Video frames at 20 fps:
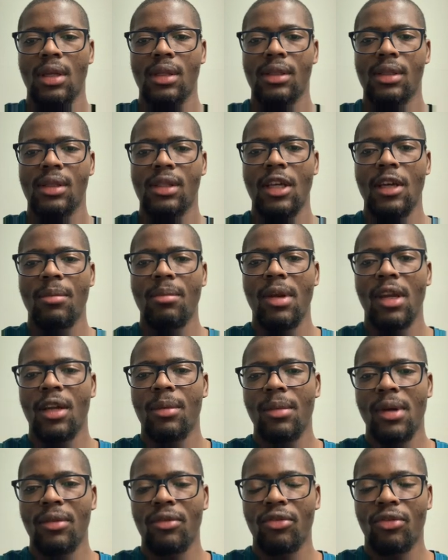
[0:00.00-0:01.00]
Sam
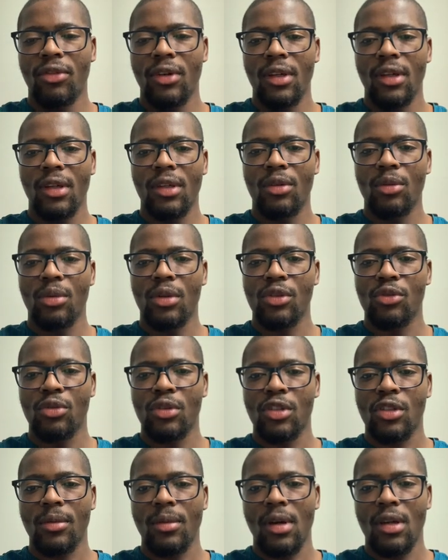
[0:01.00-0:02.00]
Bankman-Fried was
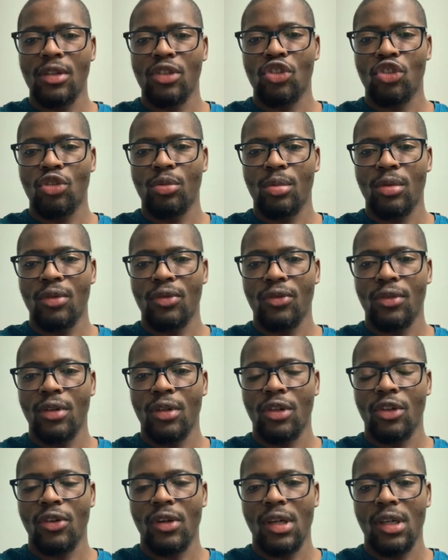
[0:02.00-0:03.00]
responsible for the
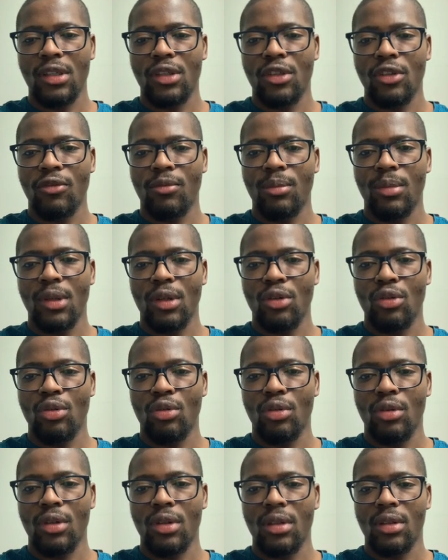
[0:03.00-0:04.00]
crash of
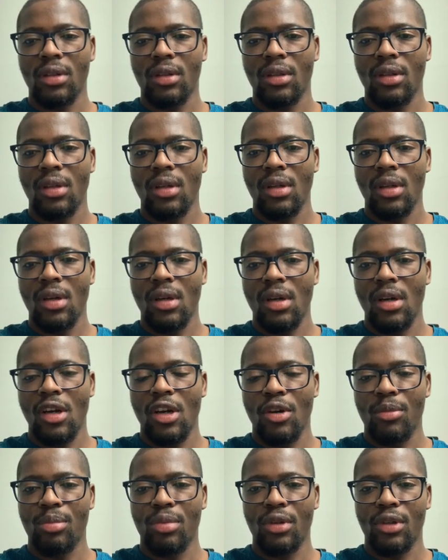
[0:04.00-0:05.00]
Bitcoin a
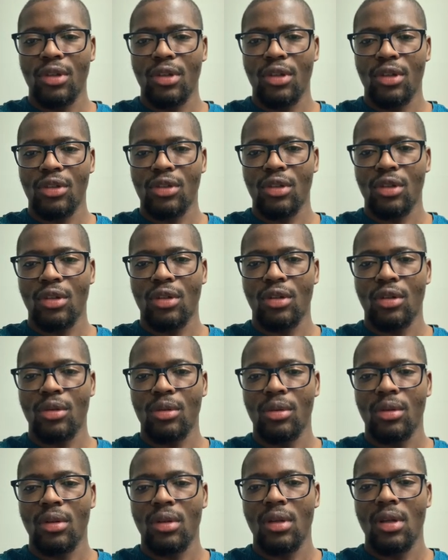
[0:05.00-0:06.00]
couple years ago.
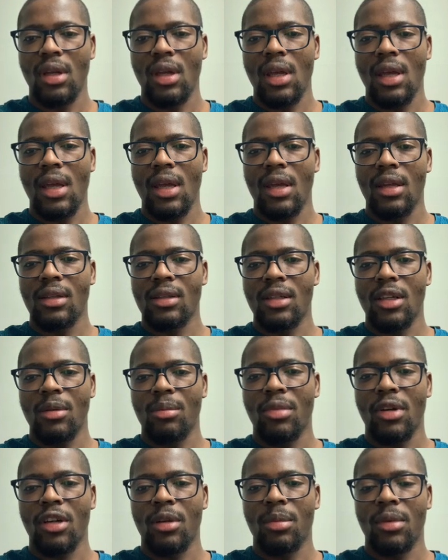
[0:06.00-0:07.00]
Sam
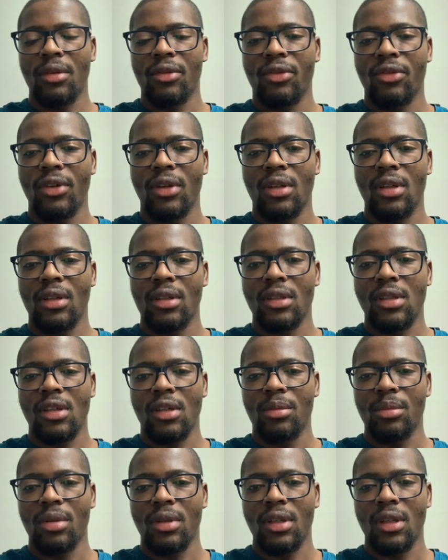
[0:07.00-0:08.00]
Bankman-Fried and his
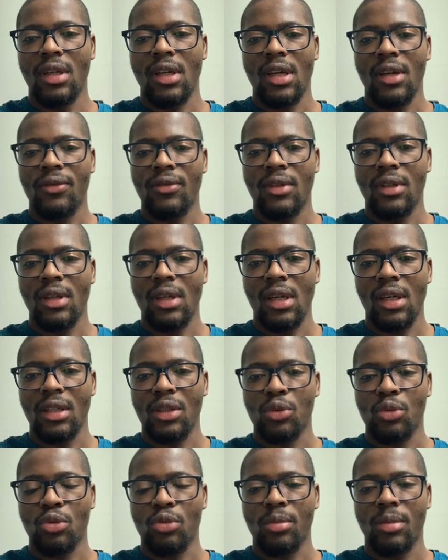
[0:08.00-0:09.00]
company
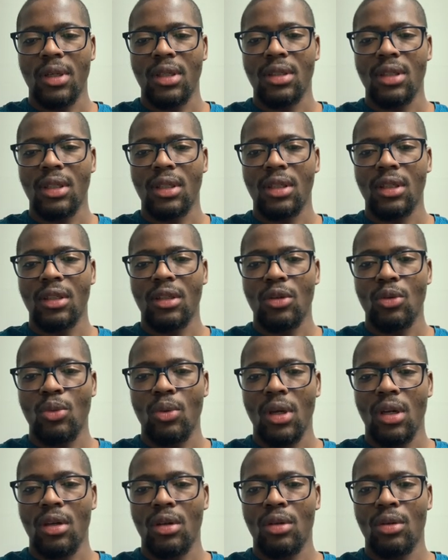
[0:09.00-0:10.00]
FTX were basically the
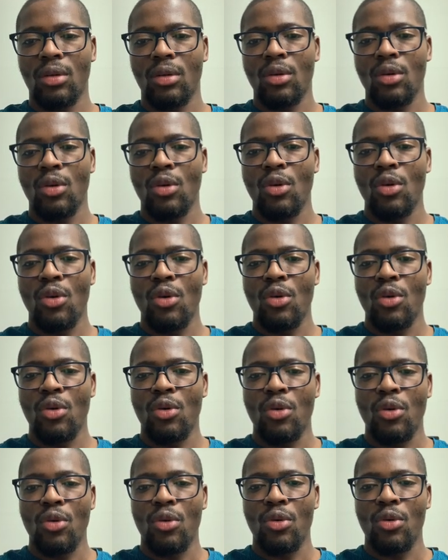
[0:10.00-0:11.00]
whale
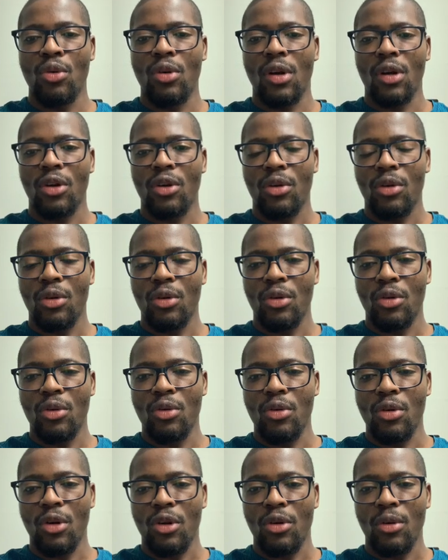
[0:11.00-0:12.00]
who
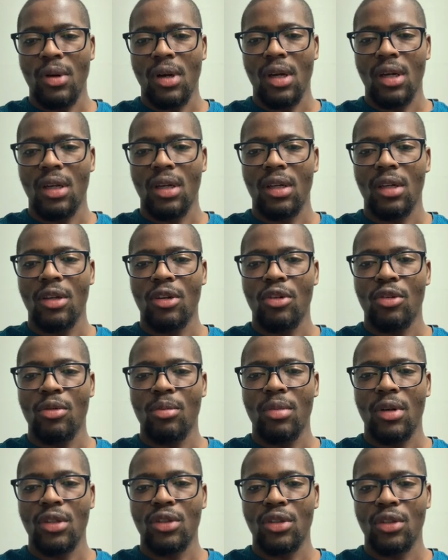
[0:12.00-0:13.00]
acquired a whole
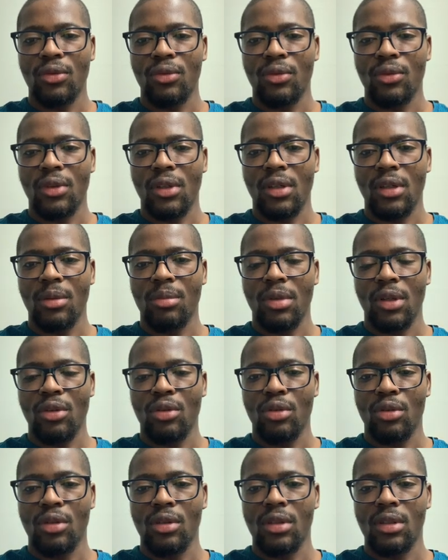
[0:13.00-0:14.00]
bunch of
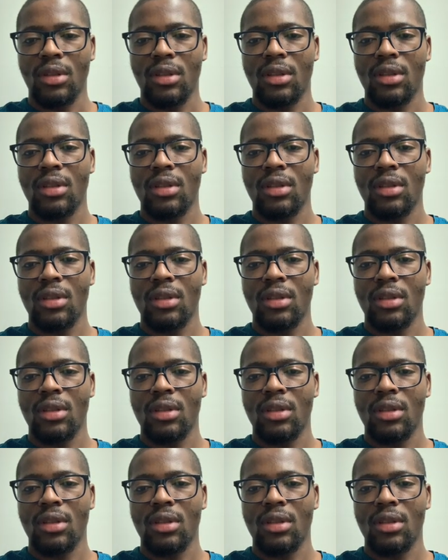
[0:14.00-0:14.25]
Bitcoins